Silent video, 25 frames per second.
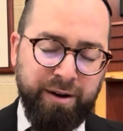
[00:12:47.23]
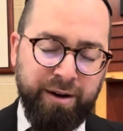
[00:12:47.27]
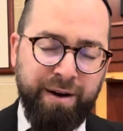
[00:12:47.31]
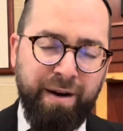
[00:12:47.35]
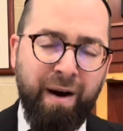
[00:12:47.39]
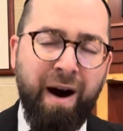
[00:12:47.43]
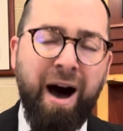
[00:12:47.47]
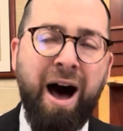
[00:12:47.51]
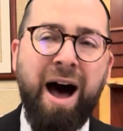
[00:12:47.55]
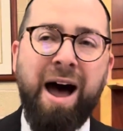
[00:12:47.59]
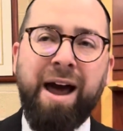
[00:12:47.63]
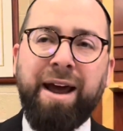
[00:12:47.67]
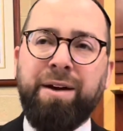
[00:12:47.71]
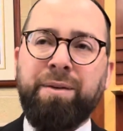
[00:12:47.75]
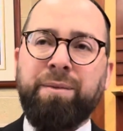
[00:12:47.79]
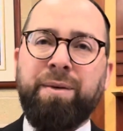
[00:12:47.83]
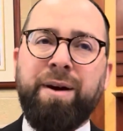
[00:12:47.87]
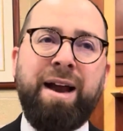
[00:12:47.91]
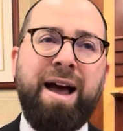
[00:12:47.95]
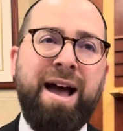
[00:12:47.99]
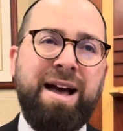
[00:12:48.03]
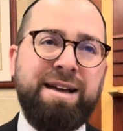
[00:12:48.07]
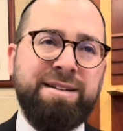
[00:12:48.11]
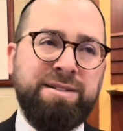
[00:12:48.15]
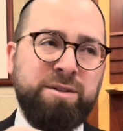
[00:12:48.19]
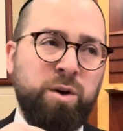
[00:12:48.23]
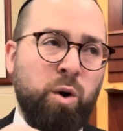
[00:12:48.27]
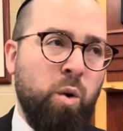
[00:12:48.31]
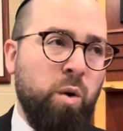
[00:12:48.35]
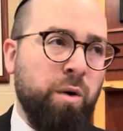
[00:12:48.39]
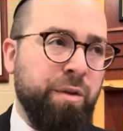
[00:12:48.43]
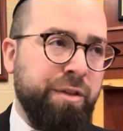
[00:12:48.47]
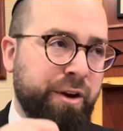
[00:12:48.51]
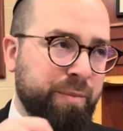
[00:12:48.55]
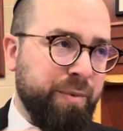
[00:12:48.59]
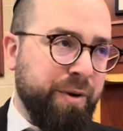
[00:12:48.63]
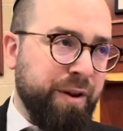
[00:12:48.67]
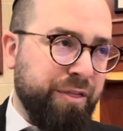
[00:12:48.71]
eye, right? It has a hole
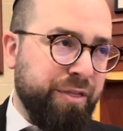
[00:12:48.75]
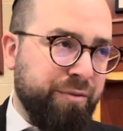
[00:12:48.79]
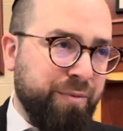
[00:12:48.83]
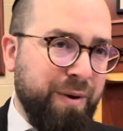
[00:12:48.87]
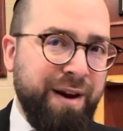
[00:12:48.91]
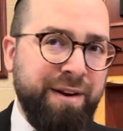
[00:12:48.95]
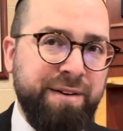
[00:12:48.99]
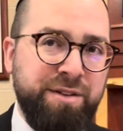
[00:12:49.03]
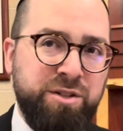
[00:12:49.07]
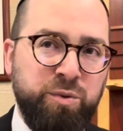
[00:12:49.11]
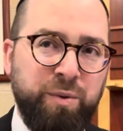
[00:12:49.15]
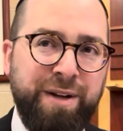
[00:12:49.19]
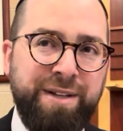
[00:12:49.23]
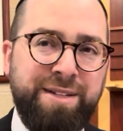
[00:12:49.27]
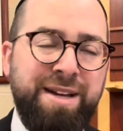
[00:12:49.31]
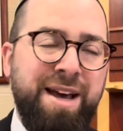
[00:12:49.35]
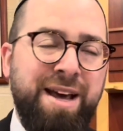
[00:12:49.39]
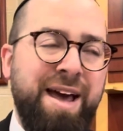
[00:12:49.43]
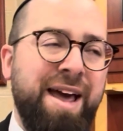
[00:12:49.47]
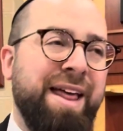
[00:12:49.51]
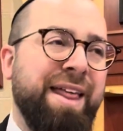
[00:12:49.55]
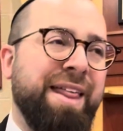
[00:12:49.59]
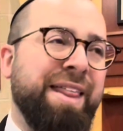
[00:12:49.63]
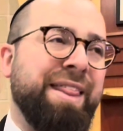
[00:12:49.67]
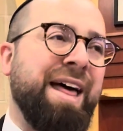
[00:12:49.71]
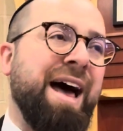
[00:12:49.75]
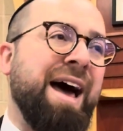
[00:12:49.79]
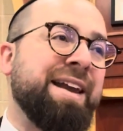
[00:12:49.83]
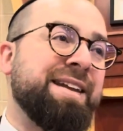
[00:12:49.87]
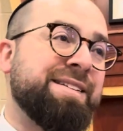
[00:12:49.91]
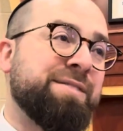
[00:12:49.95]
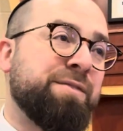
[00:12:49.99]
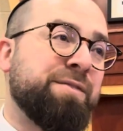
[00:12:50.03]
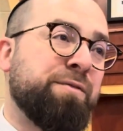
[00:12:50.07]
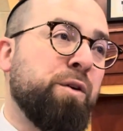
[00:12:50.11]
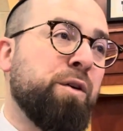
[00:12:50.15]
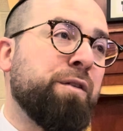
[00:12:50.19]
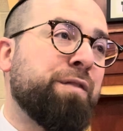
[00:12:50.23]
that you put a thread into it. That
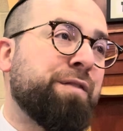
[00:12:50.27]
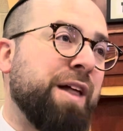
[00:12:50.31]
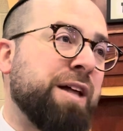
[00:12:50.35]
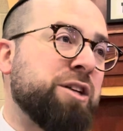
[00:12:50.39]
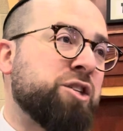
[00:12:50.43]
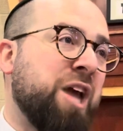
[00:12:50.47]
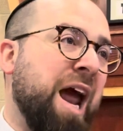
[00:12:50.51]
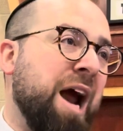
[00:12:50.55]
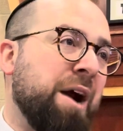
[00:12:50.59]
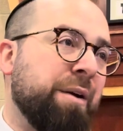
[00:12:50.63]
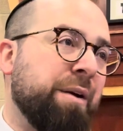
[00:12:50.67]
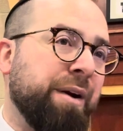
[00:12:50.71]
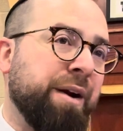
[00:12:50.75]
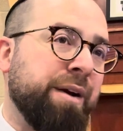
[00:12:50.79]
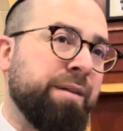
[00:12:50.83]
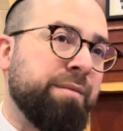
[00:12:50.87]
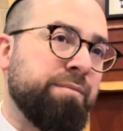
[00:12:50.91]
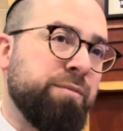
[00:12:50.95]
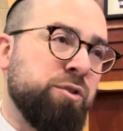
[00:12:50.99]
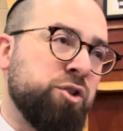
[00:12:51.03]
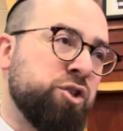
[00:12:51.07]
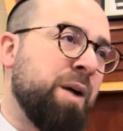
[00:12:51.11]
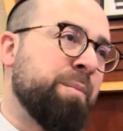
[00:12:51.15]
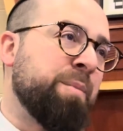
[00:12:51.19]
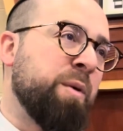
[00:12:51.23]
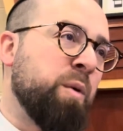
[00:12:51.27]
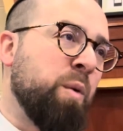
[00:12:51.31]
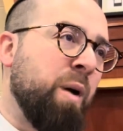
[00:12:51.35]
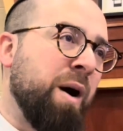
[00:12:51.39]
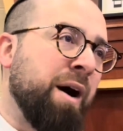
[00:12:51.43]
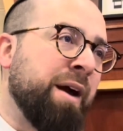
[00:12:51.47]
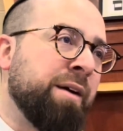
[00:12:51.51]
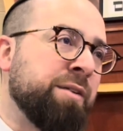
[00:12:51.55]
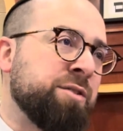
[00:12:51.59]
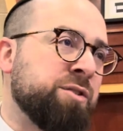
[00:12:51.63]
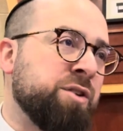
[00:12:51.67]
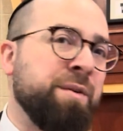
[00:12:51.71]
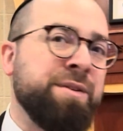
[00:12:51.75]
is full-fledged carrying. You should not be
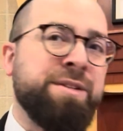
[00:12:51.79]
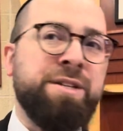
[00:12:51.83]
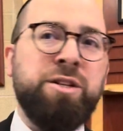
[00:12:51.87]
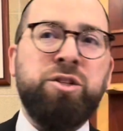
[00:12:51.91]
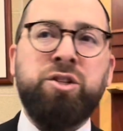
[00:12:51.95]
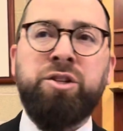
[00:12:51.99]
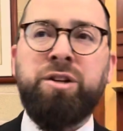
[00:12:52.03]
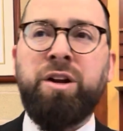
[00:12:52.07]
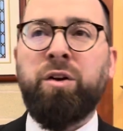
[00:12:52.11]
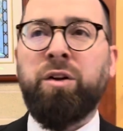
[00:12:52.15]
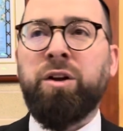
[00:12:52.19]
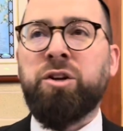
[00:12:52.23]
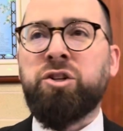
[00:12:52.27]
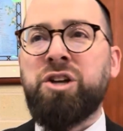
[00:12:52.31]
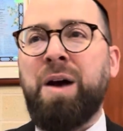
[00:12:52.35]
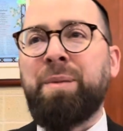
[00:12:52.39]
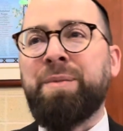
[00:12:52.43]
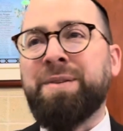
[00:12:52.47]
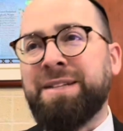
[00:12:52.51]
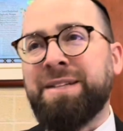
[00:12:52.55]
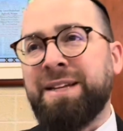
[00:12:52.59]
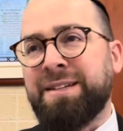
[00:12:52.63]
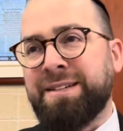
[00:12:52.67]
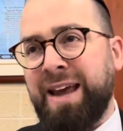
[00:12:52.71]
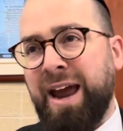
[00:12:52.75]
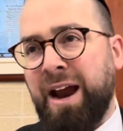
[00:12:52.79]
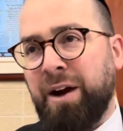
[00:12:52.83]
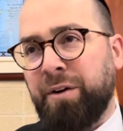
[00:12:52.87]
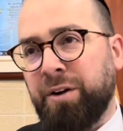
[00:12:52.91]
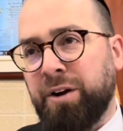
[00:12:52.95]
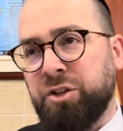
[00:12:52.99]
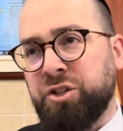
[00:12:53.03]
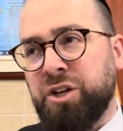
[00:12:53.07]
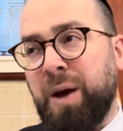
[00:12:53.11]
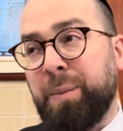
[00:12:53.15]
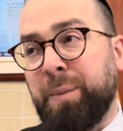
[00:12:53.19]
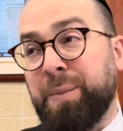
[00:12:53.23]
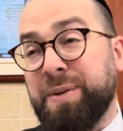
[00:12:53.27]
walking outside with such a needle on Shabbos. That's carrying
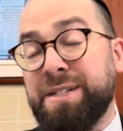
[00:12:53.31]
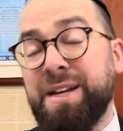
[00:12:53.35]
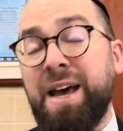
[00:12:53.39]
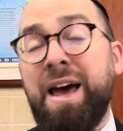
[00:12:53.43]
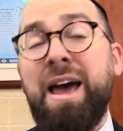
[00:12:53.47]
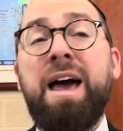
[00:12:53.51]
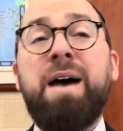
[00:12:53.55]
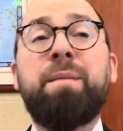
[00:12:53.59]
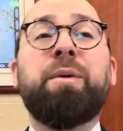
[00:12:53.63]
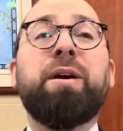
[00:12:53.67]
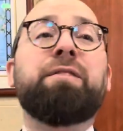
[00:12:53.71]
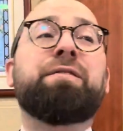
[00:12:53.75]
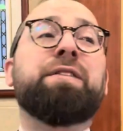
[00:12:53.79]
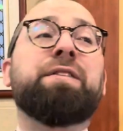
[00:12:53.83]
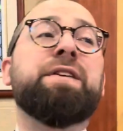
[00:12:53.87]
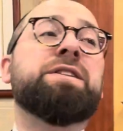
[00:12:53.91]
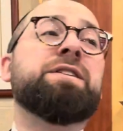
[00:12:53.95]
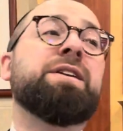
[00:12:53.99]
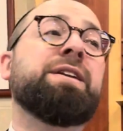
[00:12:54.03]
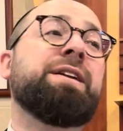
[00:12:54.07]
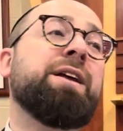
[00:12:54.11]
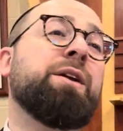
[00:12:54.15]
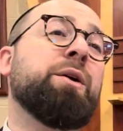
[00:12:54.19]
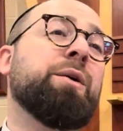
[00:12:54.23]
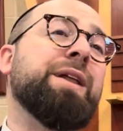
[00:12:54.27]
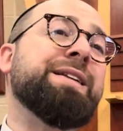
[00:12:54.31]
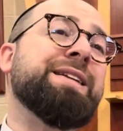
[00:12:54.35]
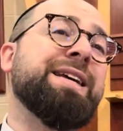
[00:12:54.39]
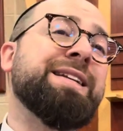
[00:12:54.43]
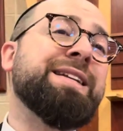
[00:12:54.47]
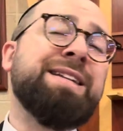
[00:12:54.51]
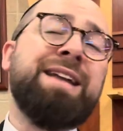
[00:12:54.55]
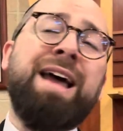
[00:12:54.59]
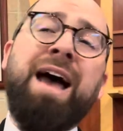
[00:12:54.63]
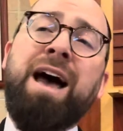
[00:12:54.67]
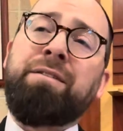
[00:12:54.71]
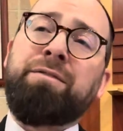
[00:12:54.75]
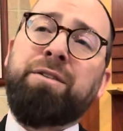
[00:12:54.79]
on Shabbos. But if it's a needle that
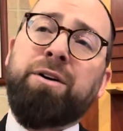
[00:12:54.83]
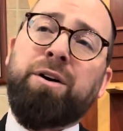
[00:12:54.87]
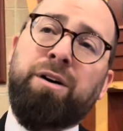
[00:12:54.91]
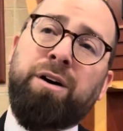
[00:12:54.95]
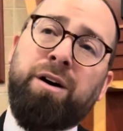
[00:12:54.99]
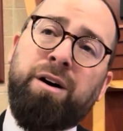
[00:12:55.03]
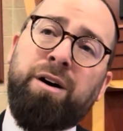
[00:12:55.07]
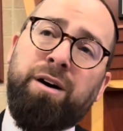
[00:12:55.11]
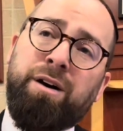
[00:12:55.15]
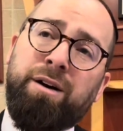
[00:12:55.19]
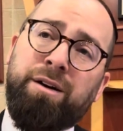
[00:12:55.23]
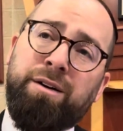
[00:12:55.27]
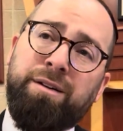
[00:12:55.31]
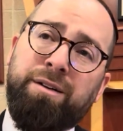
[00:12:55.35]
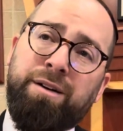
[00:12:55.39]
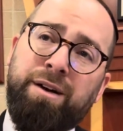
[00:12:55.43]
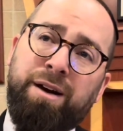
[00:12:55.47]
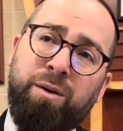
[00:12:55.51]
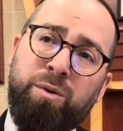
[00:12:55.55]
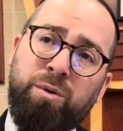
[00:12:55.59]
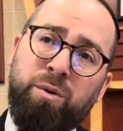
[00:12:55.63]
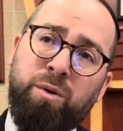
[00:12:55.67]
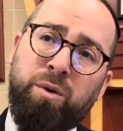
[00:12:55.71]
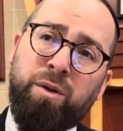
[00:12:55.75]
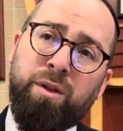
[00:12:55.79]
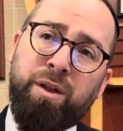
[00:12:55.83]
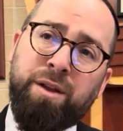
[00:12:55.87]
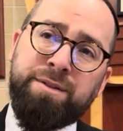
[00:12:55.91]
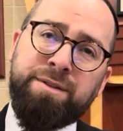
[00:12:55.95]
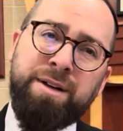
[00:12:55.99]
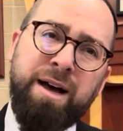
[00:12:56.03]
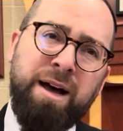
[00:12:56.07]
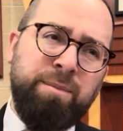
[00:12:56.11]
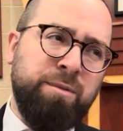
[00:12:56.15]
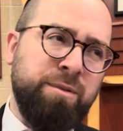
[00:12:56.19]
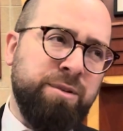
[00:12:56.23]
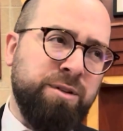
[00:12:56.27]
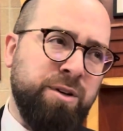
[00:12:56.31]
doesn't have a hole on
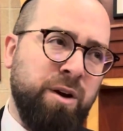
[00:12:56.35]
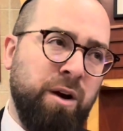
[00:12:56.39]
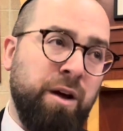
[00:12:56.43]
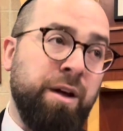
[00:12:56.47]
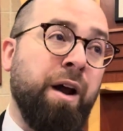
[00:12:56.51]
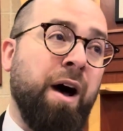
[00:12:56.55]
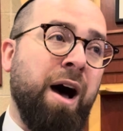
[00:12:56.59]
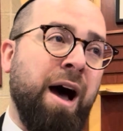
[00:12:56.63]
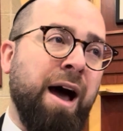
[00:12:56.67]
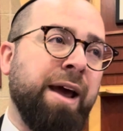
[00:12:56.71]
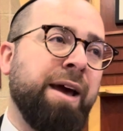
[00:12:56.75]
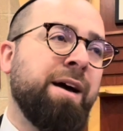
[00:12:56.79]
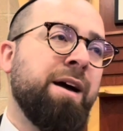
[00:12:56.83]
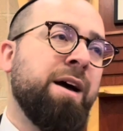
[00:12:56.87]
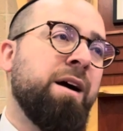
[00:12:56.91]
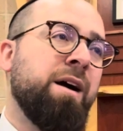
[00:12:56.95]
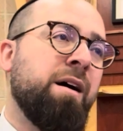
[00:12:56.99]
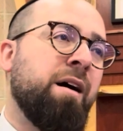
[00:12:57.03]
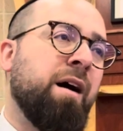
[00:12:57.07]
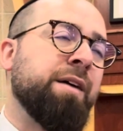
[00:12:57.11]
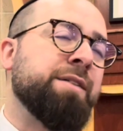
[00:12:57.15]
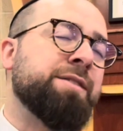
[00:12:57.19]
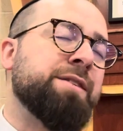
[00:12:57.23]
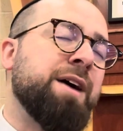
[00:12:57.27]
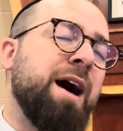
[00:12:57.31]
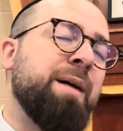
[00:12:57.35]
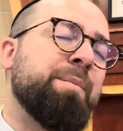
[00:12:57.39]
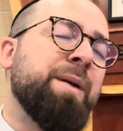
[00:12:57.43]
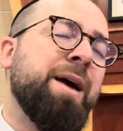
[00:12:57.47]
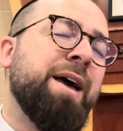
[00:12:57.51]
top, what's it called, an eye on top,